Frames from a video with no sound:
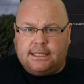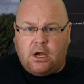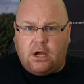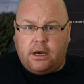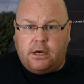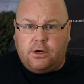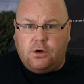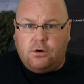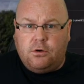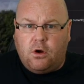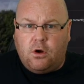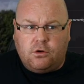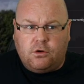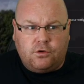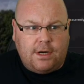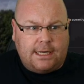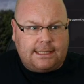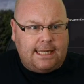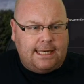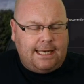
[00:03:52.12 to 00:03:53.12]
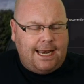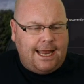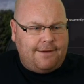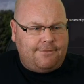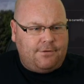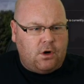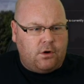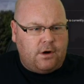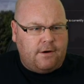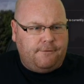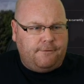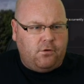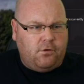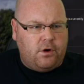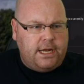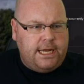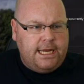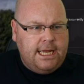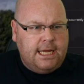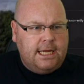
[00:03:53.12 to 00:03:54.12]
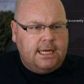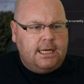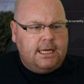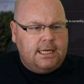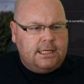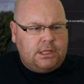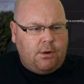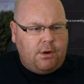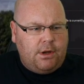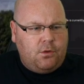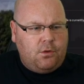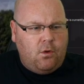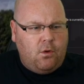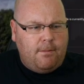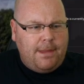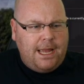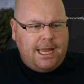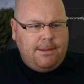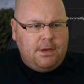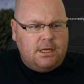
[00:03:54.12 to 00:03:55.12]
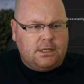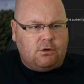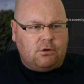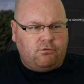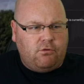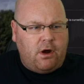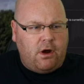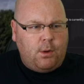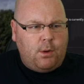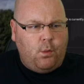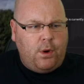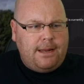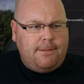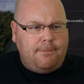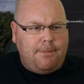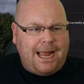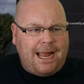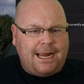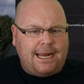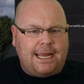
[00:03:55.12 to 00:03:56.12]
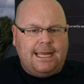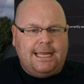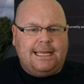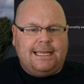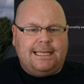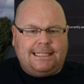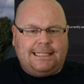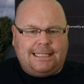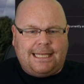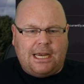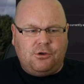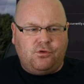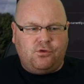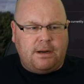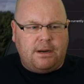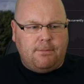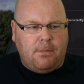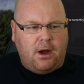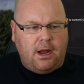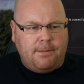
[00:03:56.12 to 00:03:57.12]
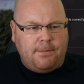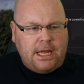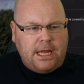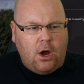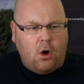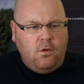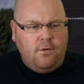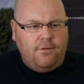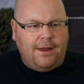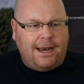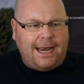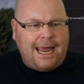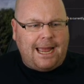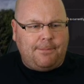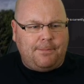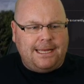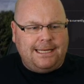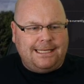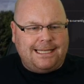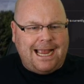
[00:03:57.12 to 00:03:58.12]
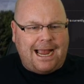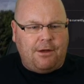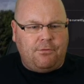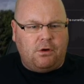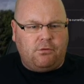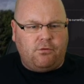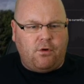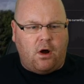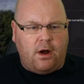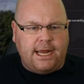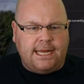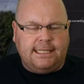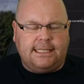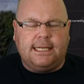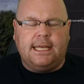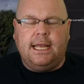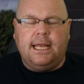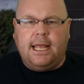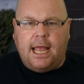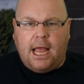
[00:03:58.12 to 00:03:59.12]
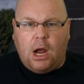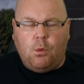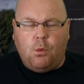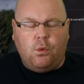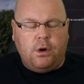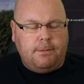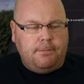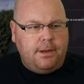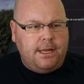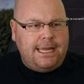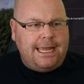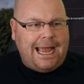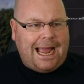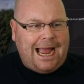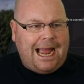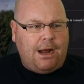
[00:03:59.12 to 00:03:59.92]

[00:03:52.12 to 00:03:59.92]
to sign a new contract and left on a free. So I thought maybe as a right wing back, Cedric might be overlapping down the right and would be